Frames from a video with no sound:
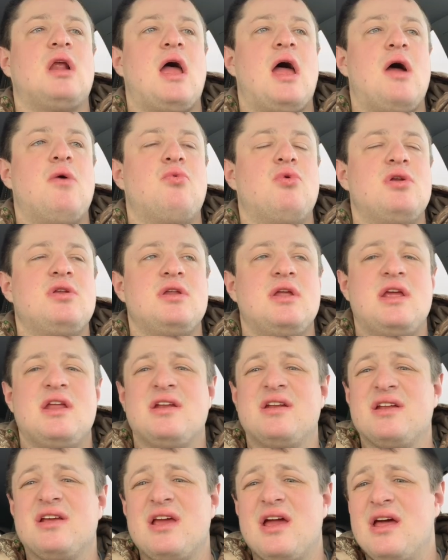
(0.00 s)
I wouldn't eat
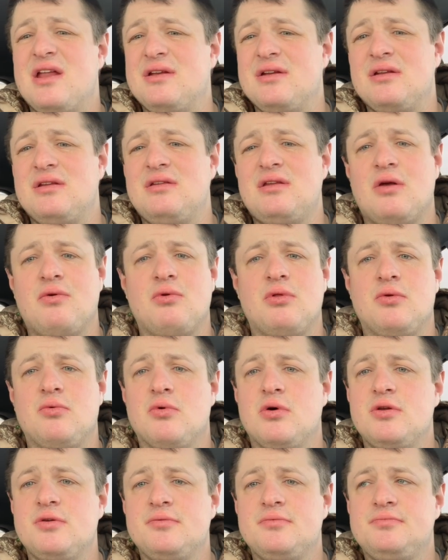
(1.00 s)
it again. I really
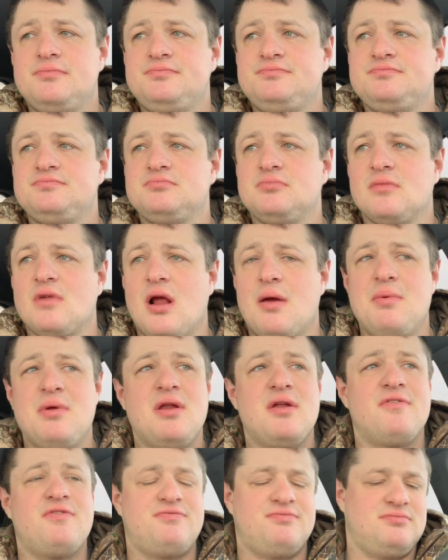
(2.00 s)
wouldn't. I
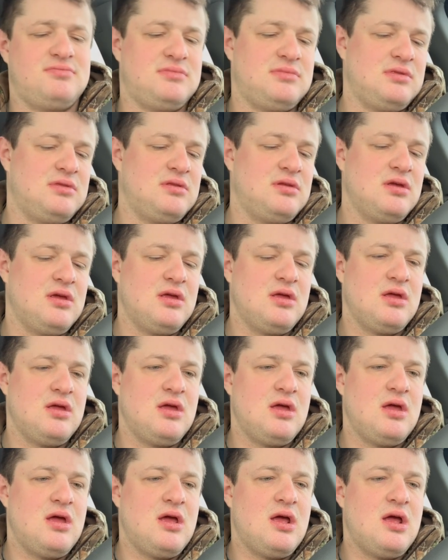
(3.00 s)
mean, if
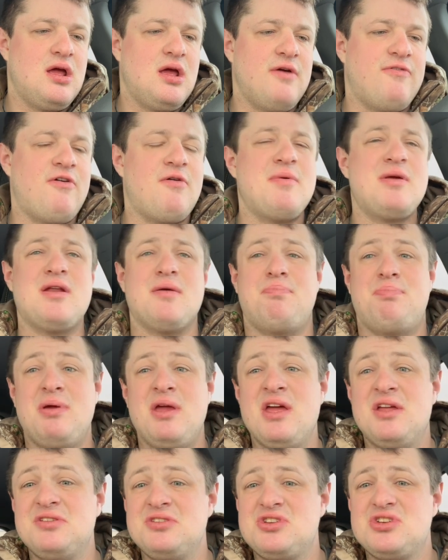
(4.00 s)
if I'm in a
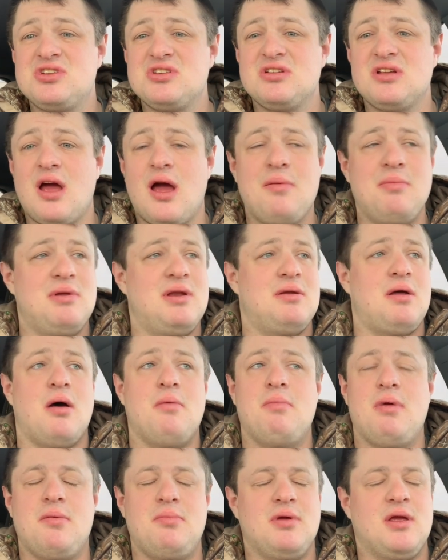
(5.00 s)
pinch, I mean,
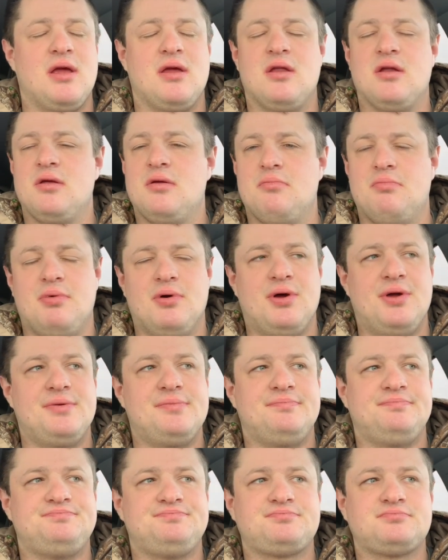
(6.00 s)
I'll maybe get it, but
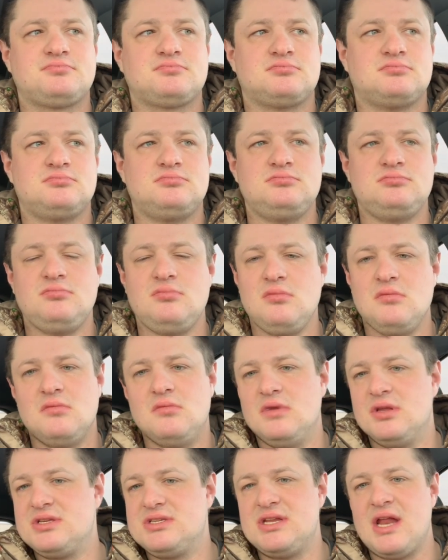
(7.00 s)

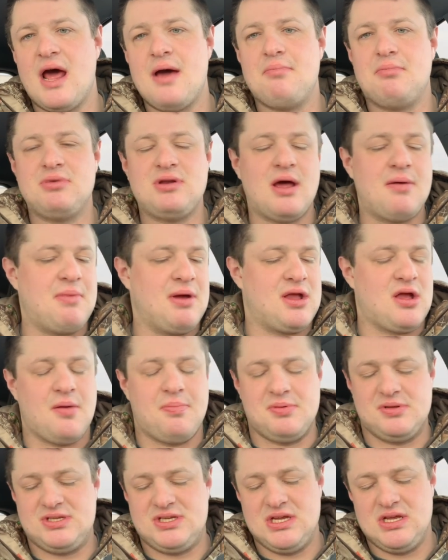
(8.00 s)
it's not not my
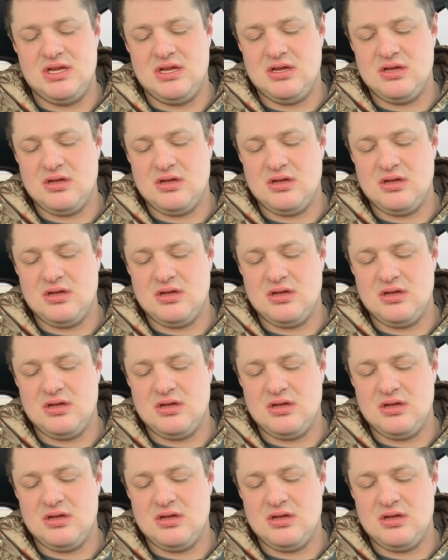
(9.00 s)
cup of tea.